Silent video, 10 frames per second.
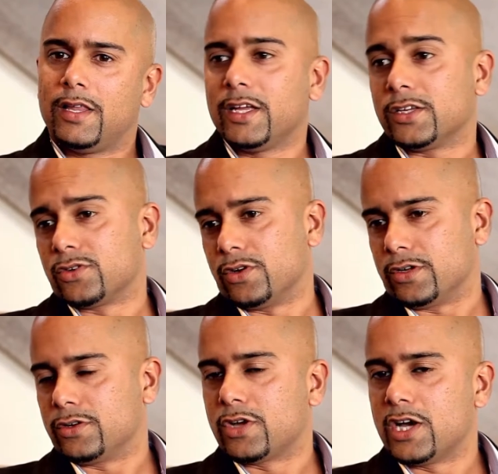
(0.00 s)
think it sort
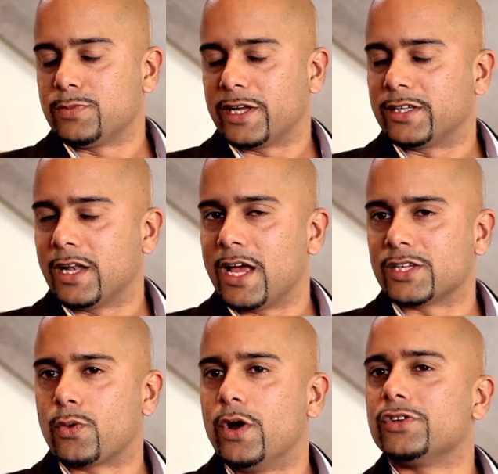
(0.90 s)
of ties back to the
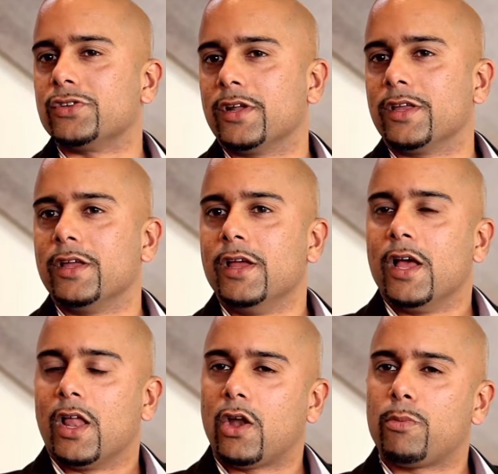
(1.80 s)
last question. A
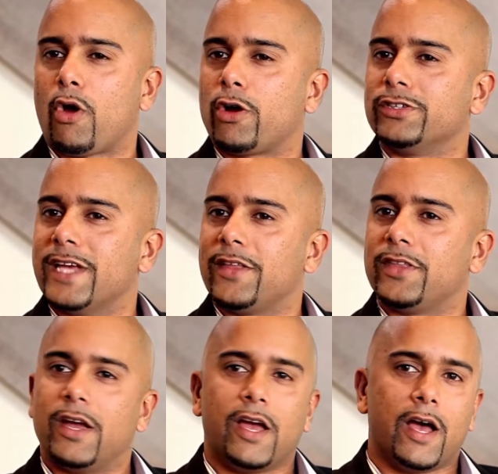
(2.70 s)
lot of brokers out
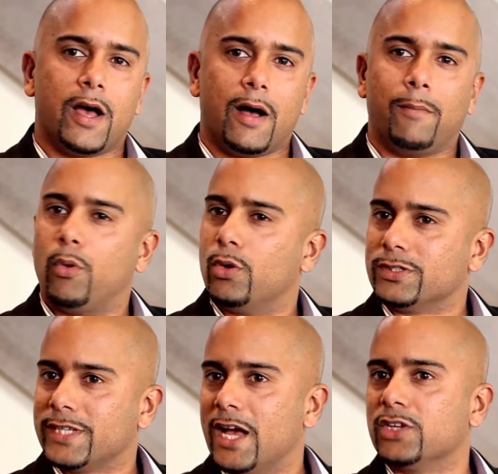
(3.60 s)
there are born
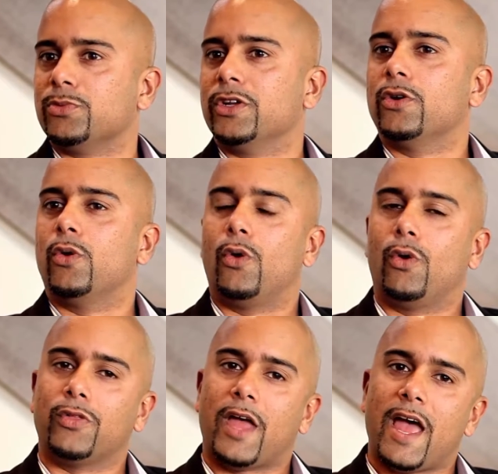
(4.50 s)
salesmen,
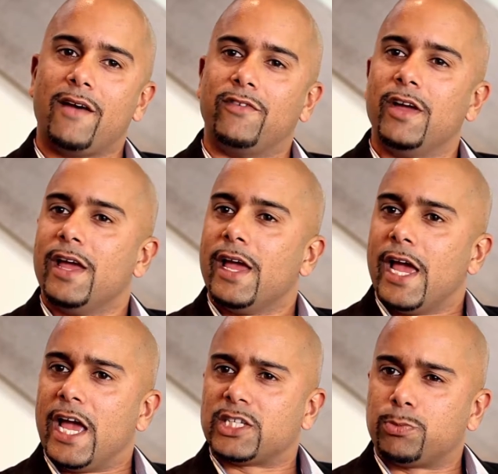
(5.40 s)
or they have
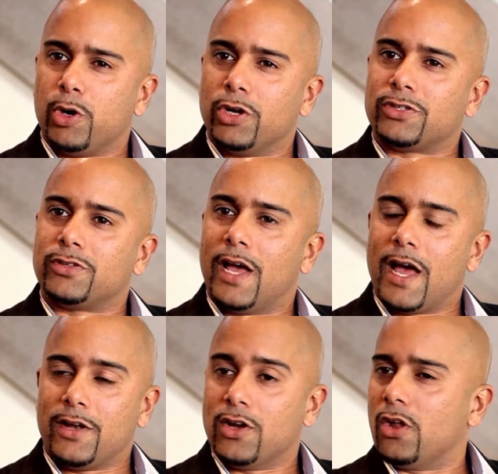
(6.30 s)
expert
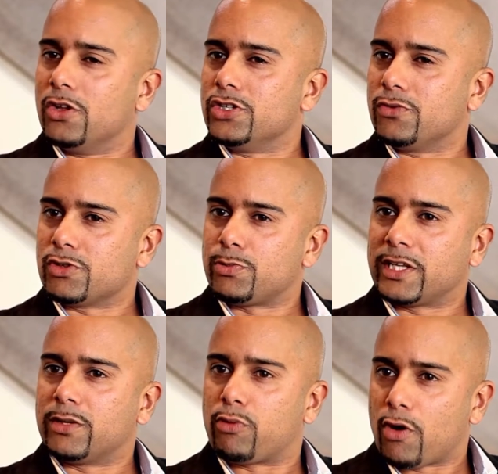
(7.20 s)
knowledge in
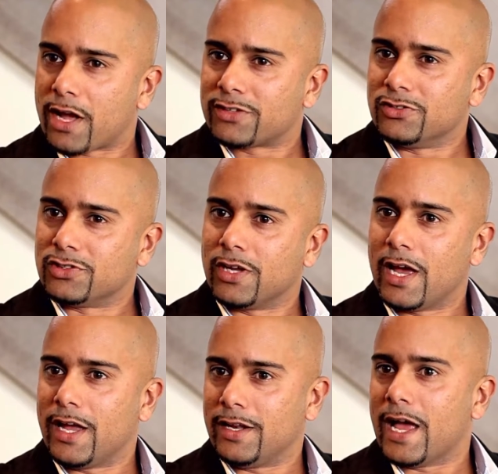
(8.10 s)
respect to products
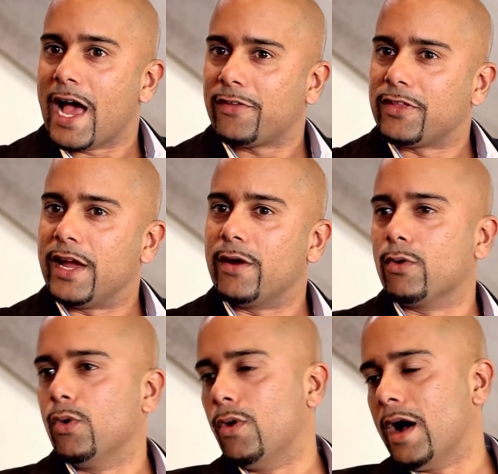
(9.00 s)
and out there,
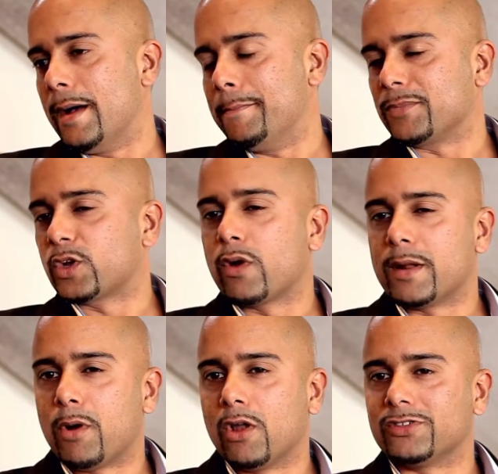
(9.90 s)
or
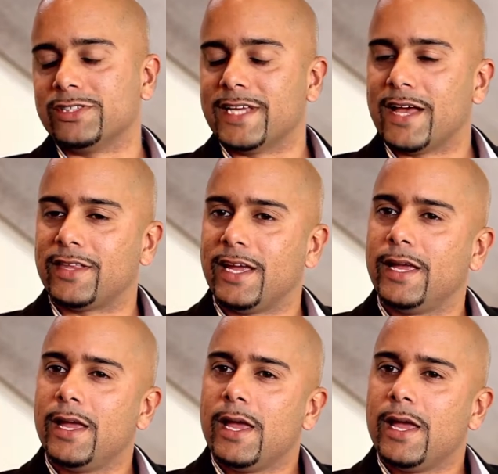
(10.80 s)
credit policies out there,